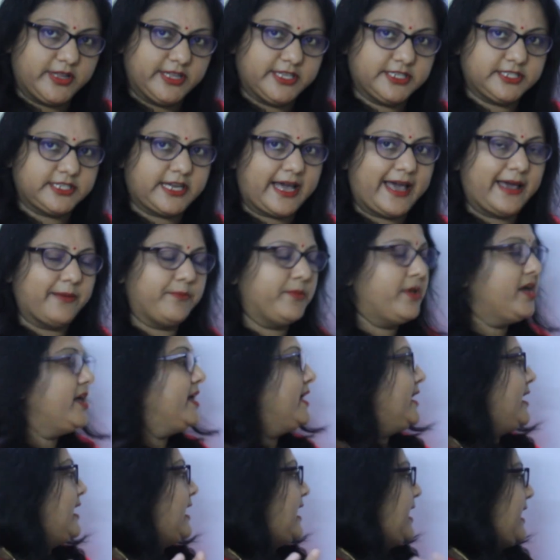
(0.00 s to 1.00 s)
the time,
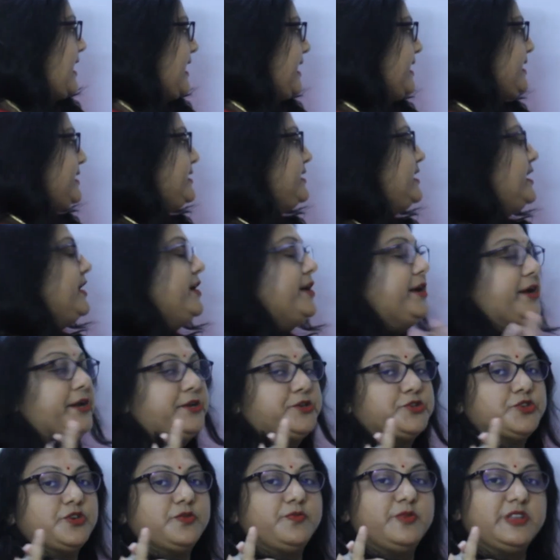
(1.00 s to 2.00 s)
and it
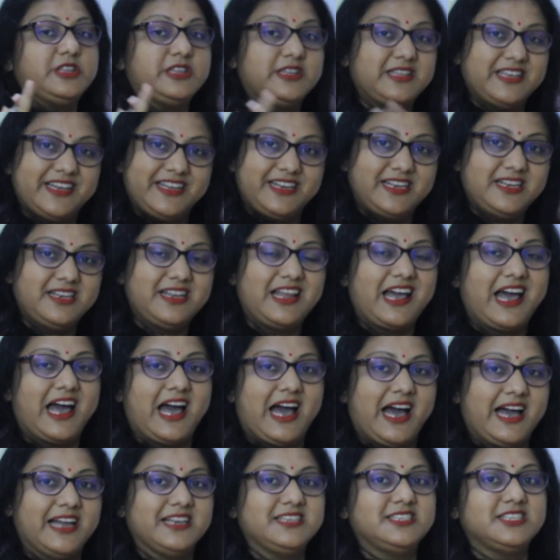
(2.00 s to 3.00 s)
should be thin
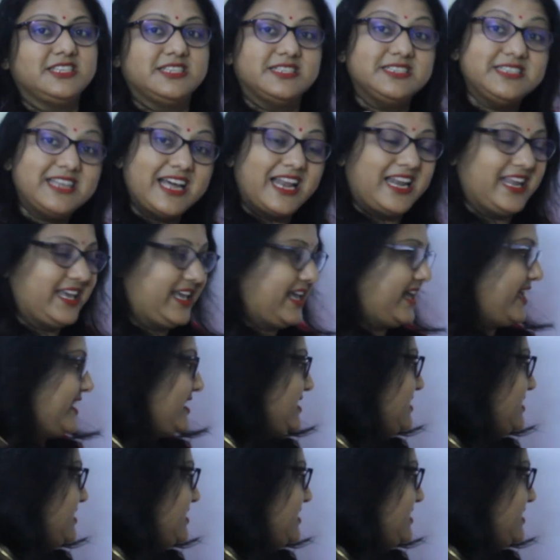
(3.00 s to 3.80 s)
and delicate.